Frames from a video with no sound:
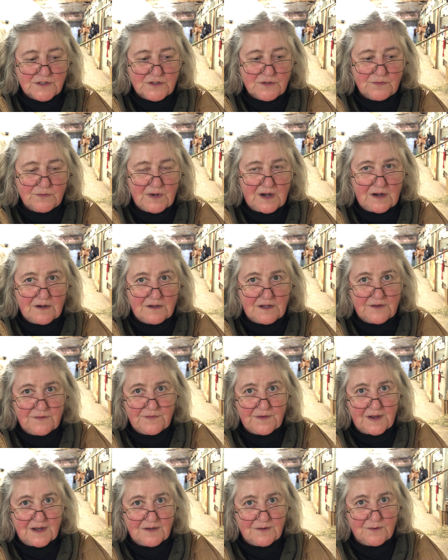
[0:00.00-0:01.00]
you rarely
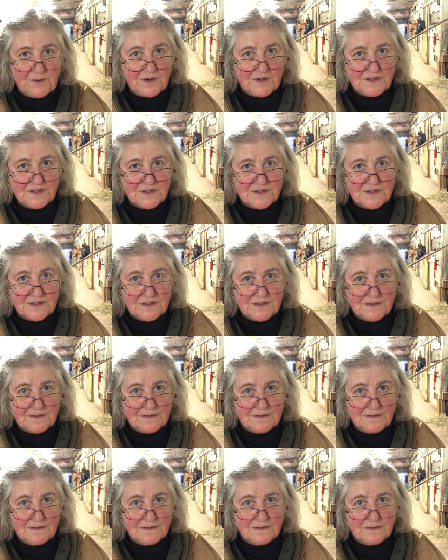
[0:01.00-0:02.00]
find horses
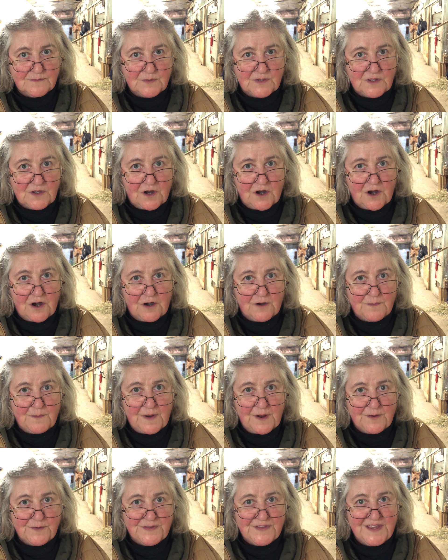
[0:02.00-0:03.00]
with a hard
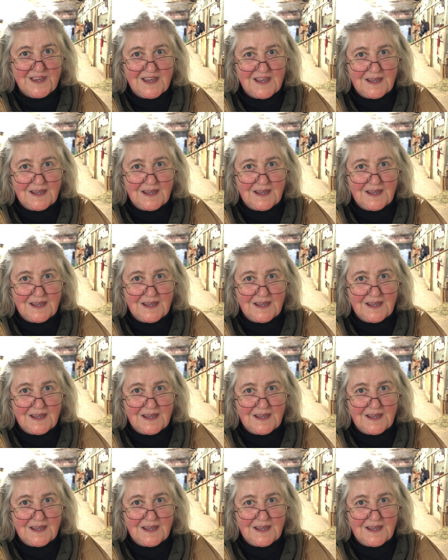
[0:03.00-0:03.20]
mouth.